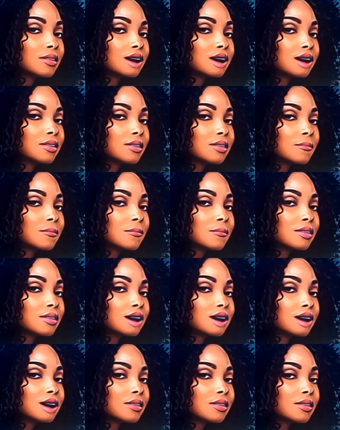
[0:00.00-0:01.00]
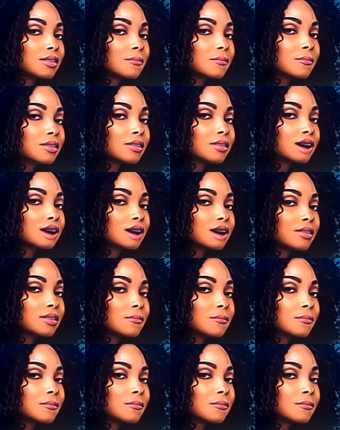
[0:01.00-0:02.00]
Child, the entitlement of it all. If
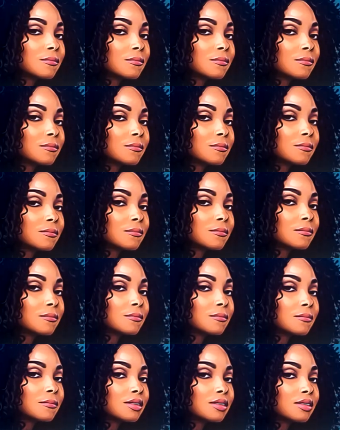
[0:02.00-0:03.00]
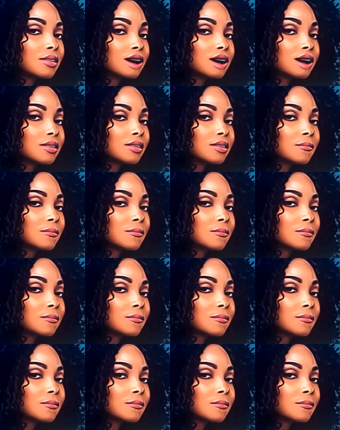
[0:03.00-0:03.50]
y'all don't shut up. So they go for